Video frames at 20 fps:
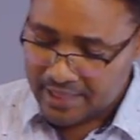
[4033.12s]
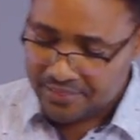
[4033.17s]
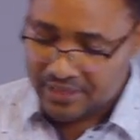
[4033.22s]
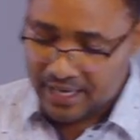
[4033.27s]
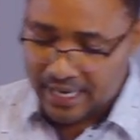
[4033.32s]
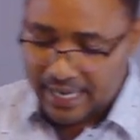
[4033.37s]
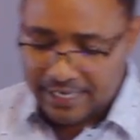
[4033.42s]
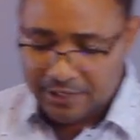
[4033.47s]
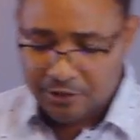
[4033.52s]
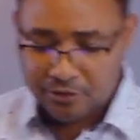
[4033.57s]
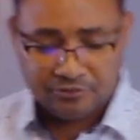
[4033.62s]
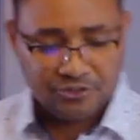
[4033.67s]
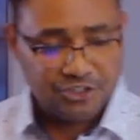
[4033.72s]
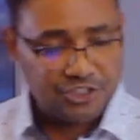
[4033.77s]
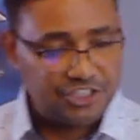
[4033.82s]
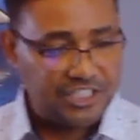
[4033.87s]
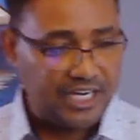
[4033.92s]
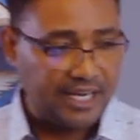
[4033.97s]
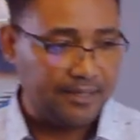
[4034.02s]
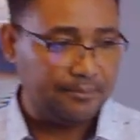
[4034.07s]
the line of
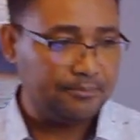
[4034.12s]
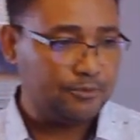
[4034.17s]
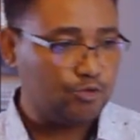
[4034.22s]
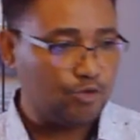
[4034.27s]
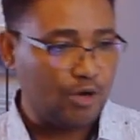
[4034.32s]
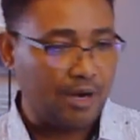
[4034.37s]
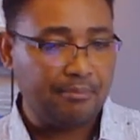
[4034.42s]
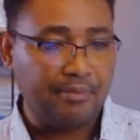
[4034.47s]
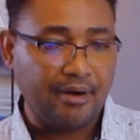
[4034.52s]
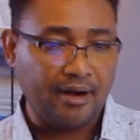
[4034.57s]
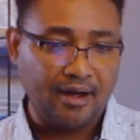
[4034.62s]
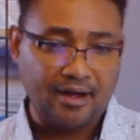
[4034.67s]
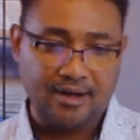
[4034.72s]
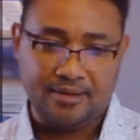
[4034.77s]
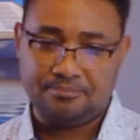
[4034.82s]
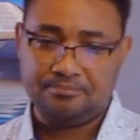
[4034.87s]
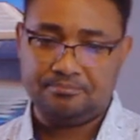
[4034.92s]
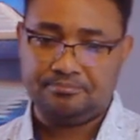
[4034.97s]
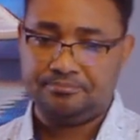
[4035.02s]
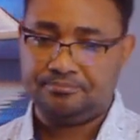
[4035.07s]
Shem to
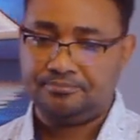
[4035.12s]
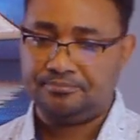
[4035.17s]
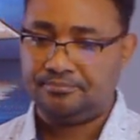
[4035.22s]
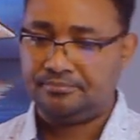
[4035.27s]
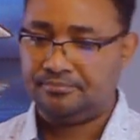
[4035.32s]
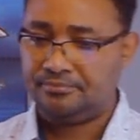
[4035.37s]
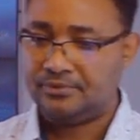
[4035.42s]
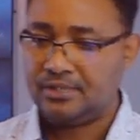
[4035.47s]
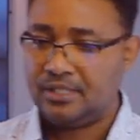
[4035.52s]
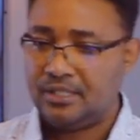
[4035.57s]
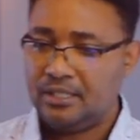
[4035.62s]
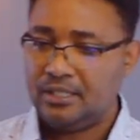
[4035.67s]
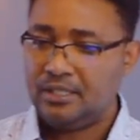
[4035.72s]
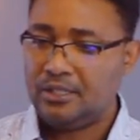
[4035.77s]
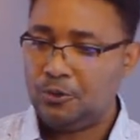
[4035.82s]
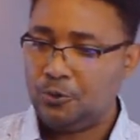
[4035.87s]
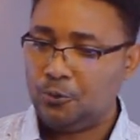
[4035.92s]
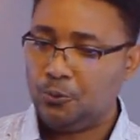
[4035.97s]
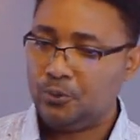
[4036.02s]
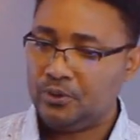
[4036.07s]
Abraham
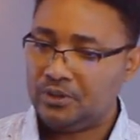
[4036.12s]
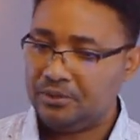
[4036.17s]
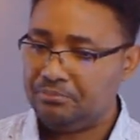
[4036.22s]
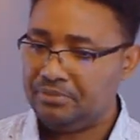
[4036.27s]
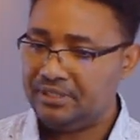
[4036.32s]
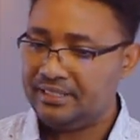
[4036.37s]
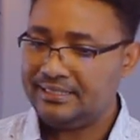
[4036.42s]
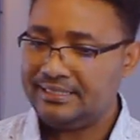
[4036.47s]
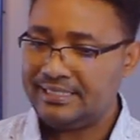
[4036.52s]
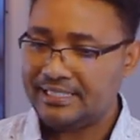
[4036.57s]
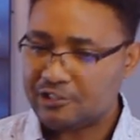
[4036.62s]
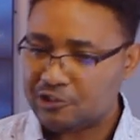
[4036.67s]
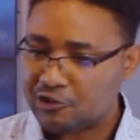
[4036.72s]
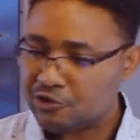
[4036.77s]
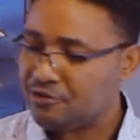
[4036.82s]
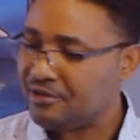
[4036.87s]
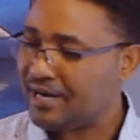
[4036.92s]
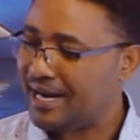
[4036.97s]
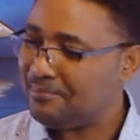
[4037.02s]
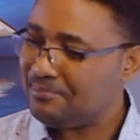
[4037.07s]
will be
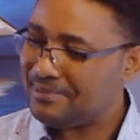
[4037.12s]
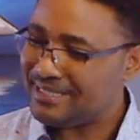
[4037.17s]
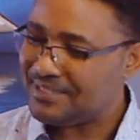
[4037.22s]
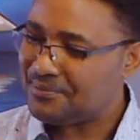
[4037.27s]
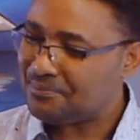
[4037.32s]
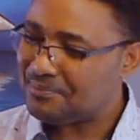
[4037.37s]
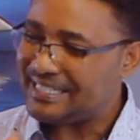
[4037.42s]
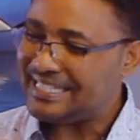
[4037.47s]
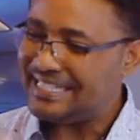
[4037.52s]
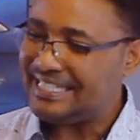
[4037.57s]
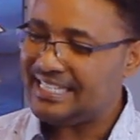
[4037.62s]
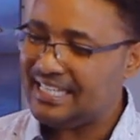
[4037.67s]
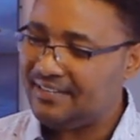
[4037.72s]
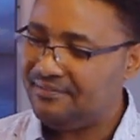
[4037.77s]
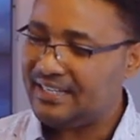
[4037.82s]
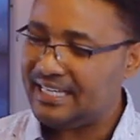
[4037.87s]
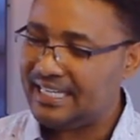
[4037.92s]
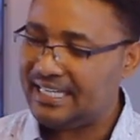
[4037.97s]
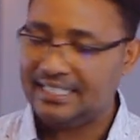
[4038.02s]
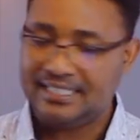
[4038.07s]
described
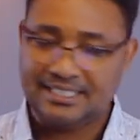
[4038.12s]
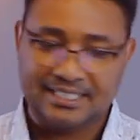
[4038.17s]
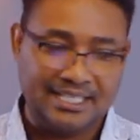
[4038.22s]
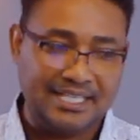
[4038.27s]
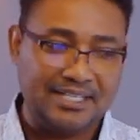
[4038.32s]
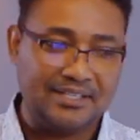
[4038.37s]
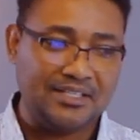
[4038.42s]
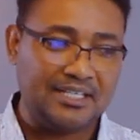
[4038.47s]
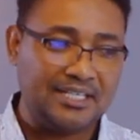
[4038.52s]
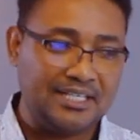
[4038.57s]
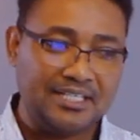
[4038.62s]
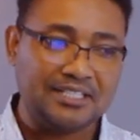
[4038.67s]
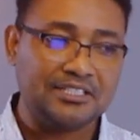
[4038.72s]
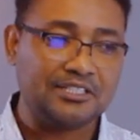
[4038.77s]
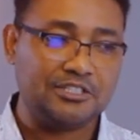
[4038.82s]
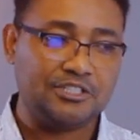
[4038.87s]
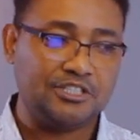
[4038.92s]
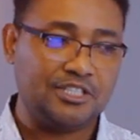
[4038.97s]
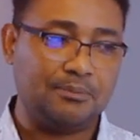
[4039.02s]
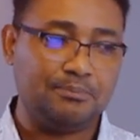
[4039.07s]
specifically in the
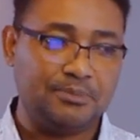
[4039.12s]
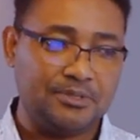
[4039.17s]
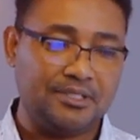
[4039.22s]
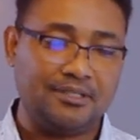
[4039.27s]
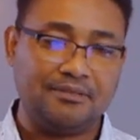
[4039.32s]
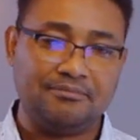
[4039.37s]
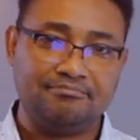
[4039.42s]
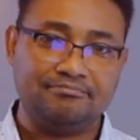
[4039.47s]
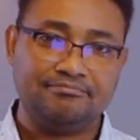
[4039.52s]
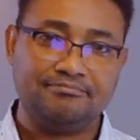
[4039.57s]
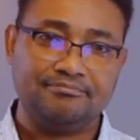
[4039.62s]
next chapter.